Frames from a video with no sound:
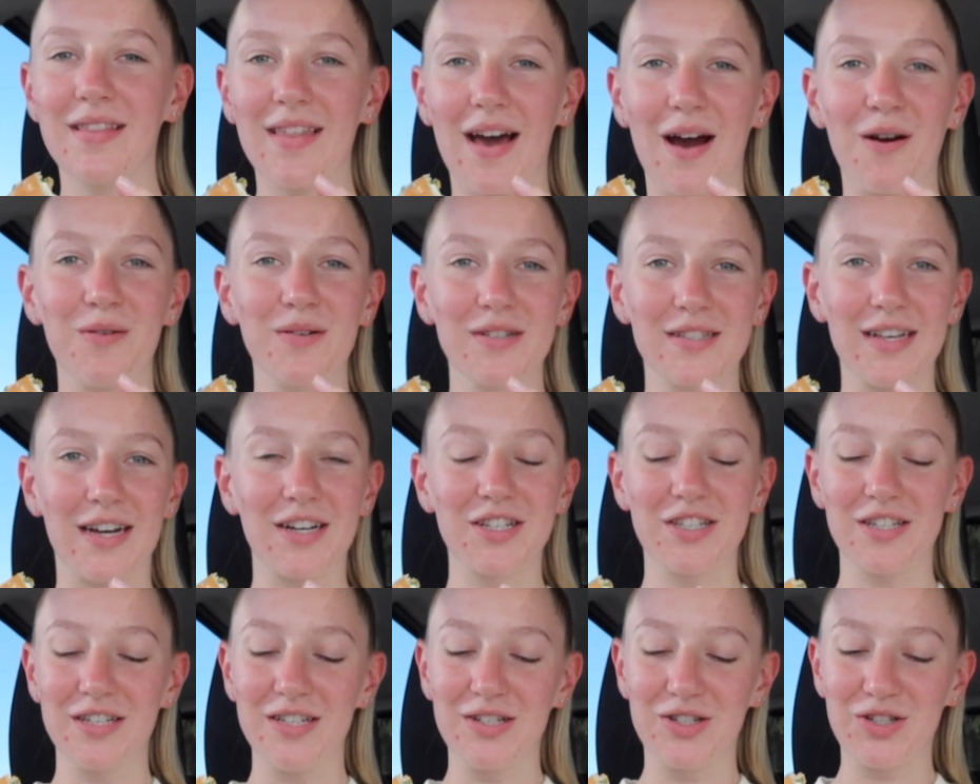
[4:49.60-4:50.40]
That was
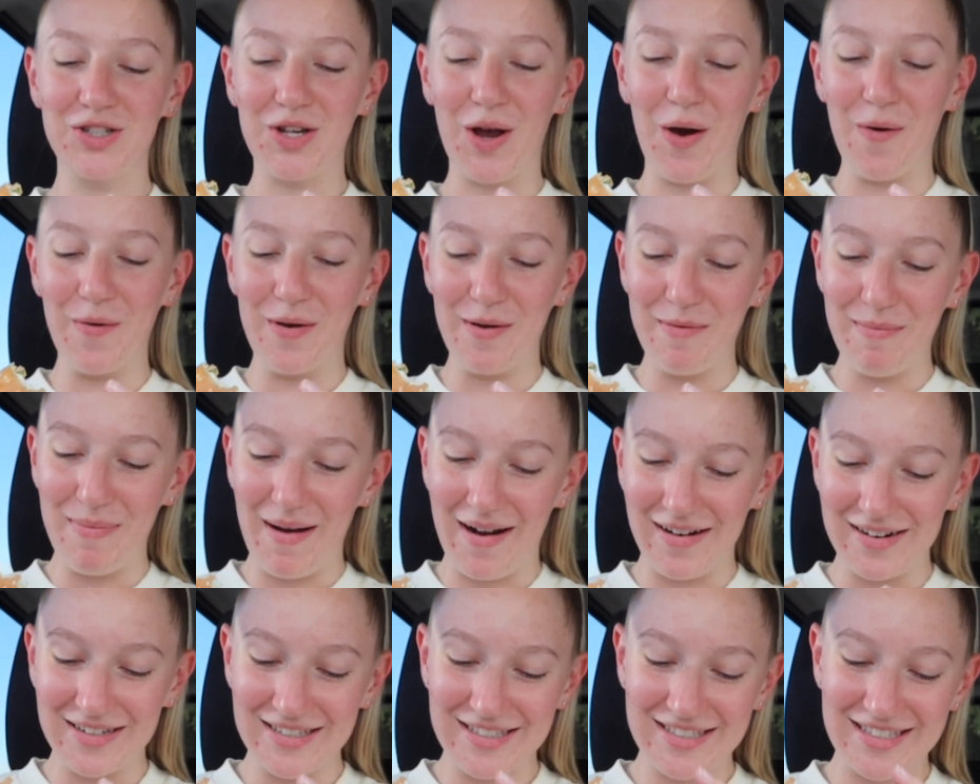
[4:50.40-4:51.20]
actually so
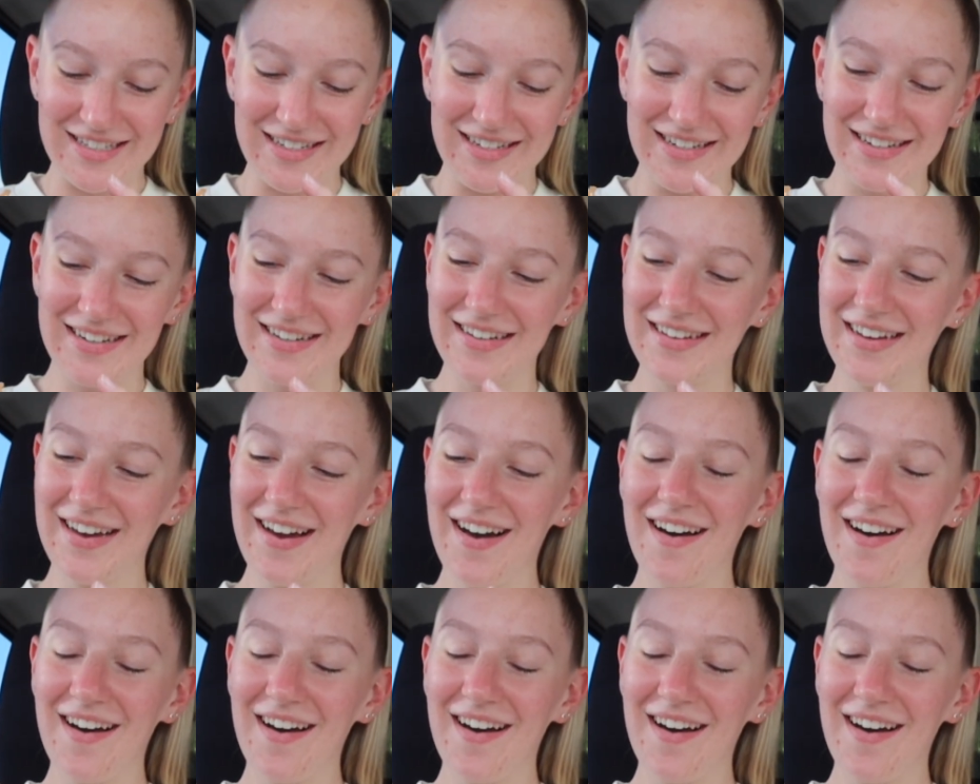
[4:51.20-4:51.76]
embarrassing.